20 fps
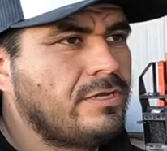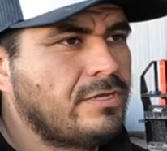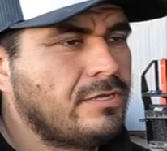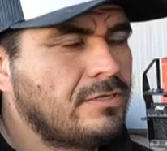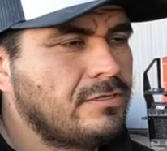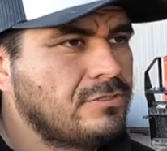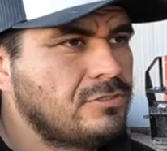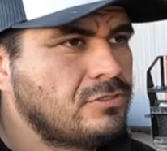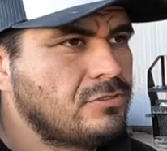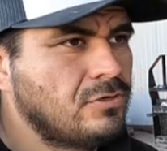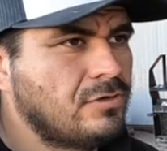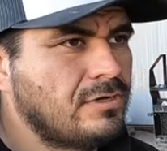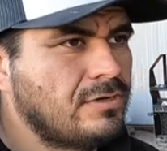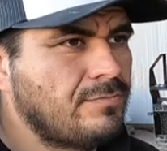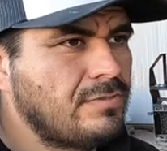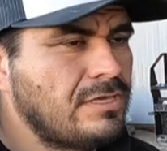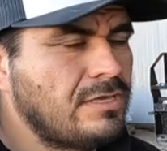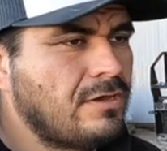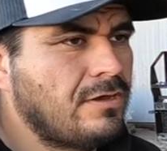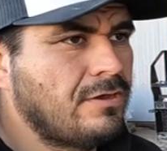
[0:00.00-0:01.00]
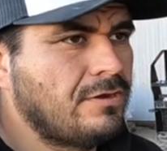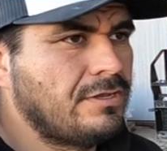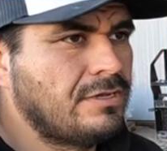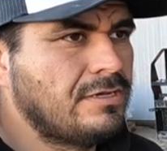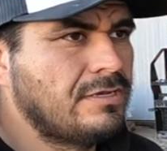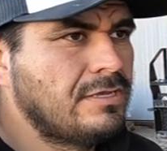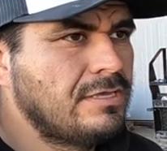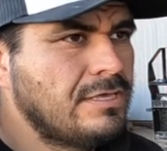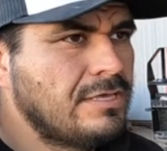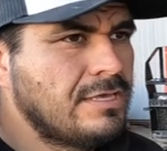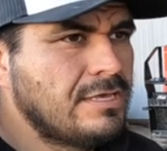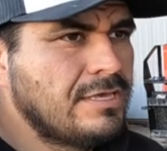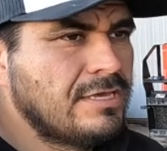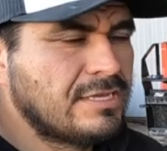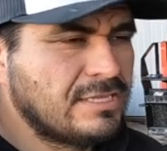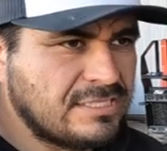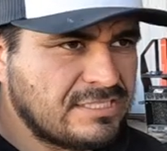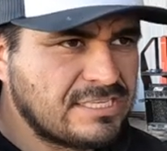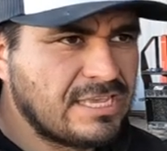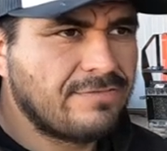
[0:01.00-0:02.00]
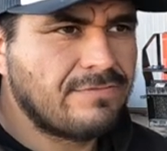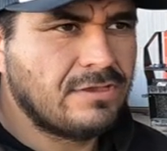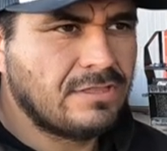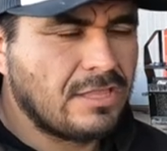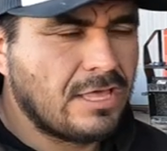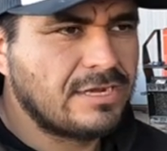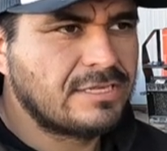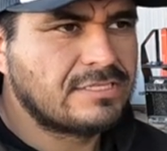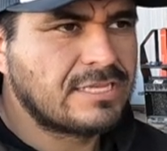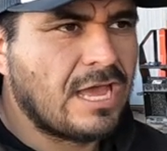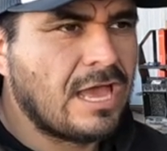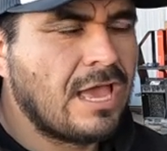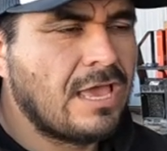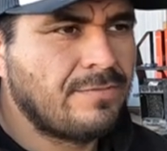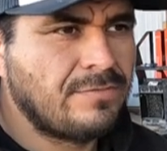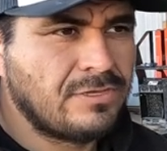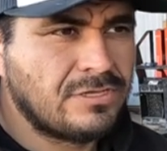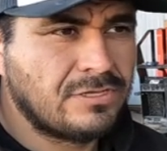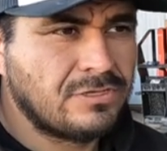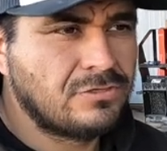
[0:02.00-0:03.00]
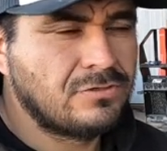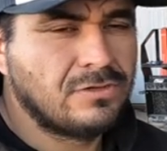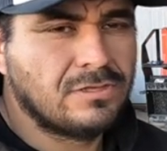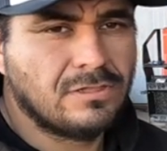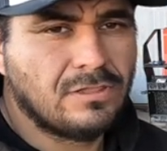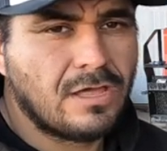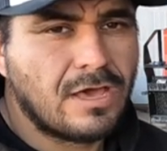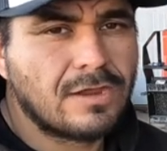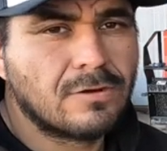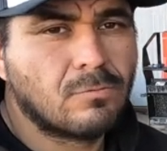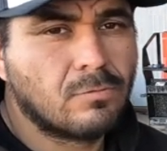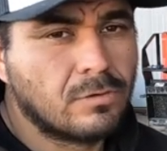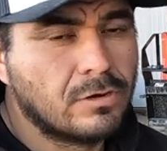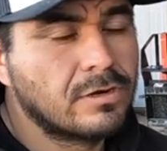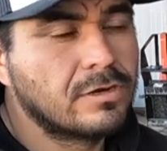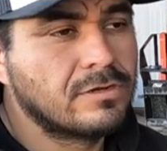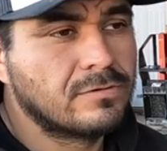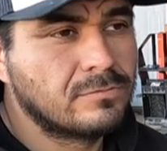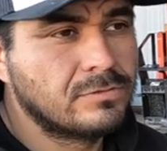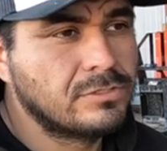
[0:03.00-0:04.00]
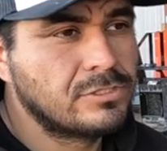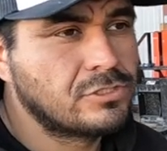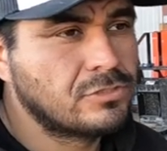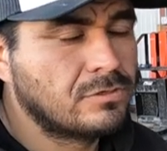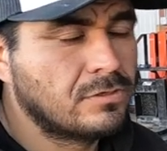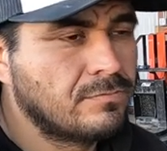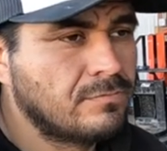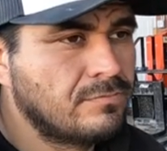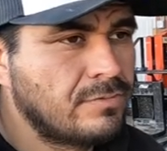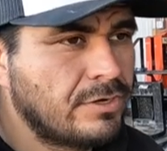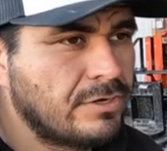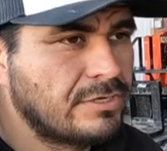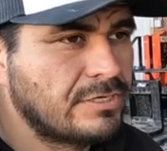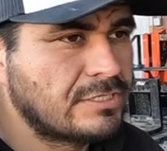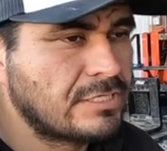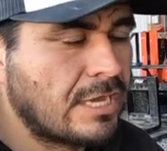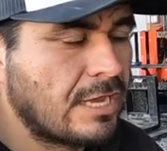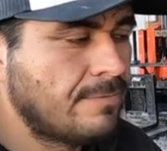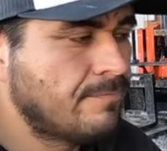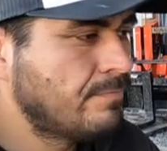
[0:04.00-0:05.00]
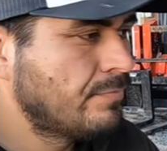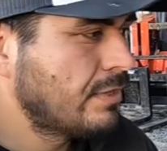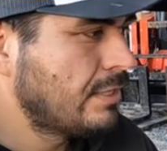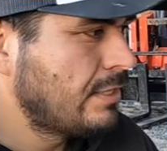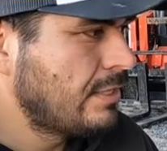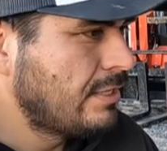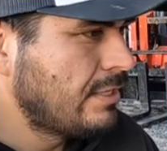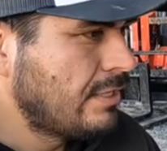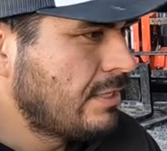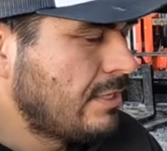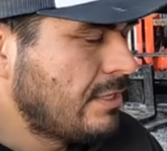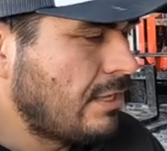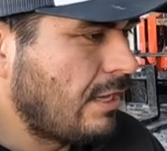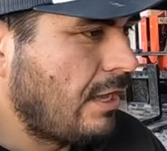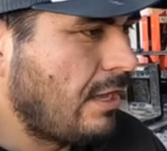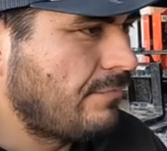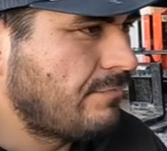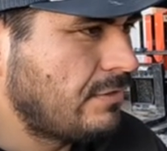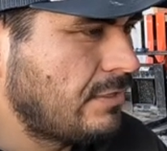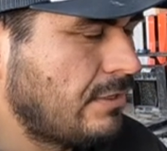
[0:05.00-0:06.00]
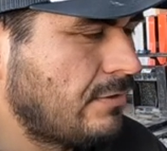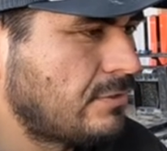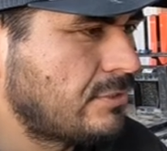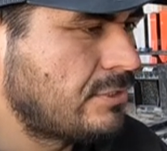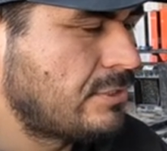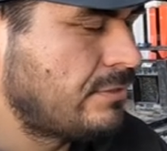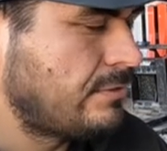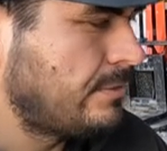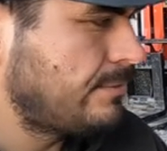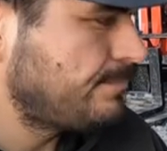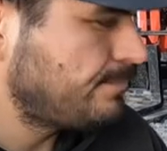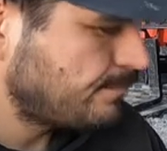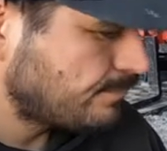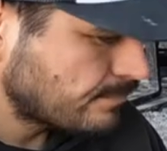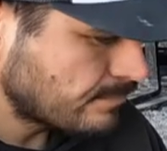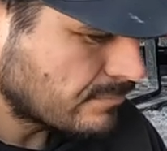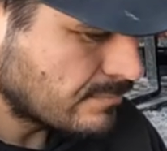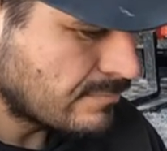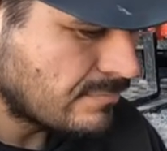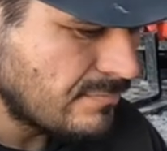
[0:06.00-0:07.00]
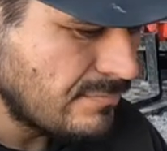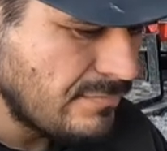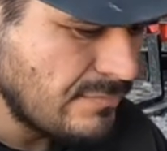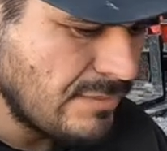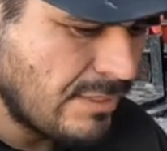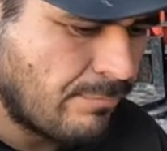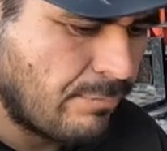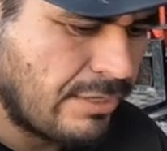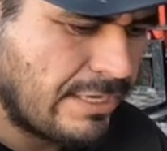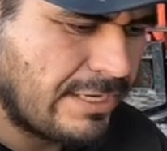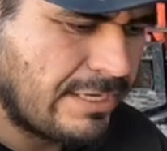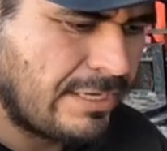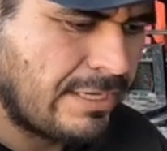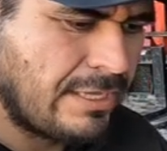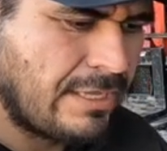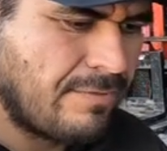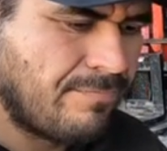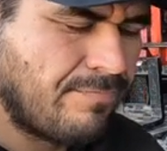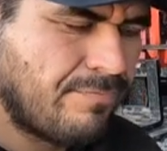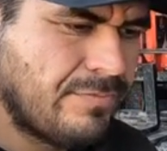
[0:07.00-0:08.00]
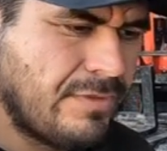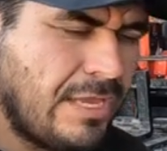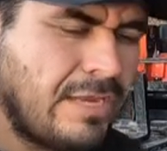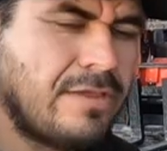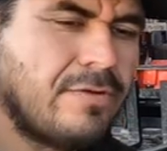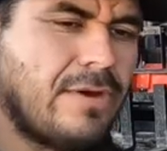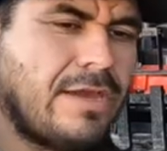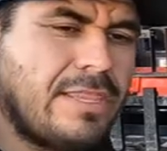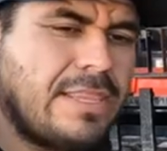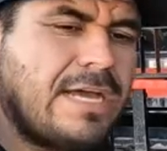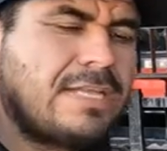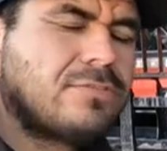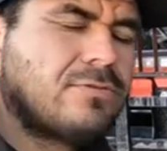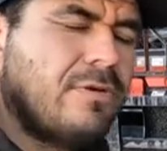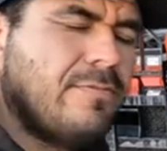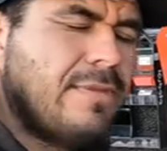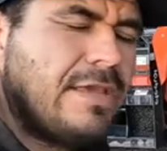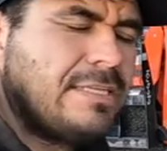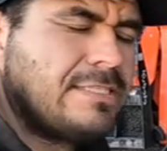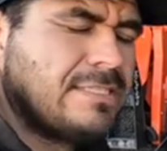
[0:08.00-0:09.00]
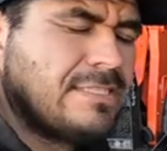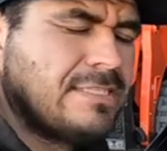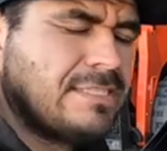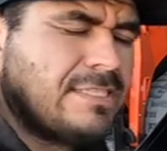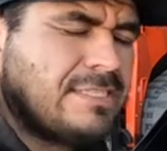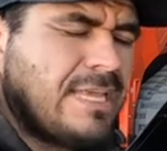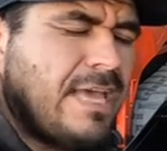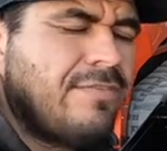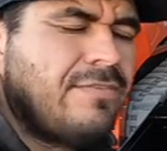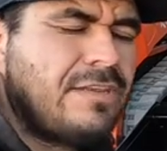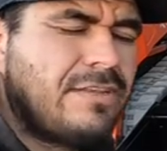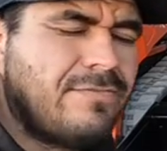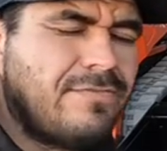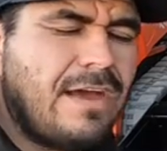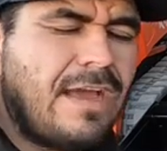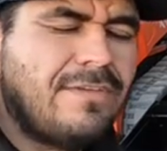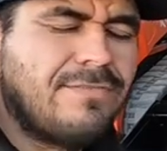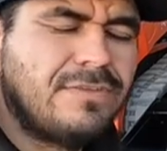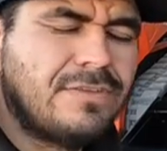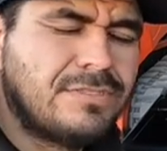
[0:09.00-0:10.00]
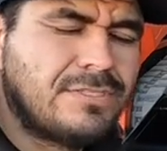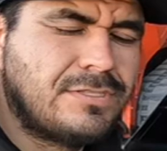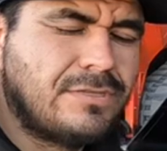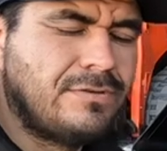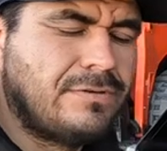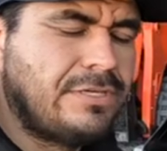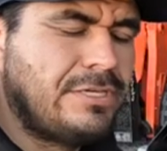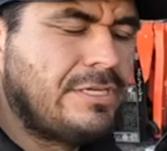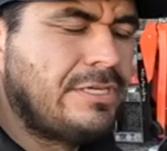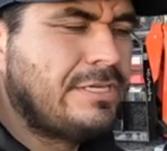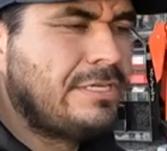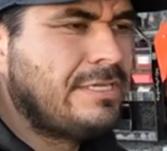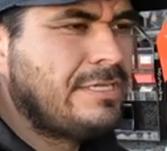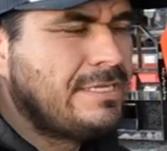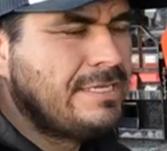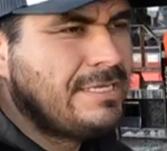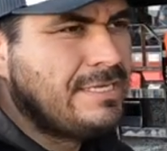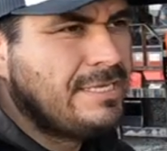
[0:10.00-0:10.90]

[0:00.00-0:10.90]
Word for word: to joy to be on, and can save you a lot of time, and you can do a lot of work in a really short period of time uh, if you know what you're doing. But um, anyway, that's what makes the 75 feel so good.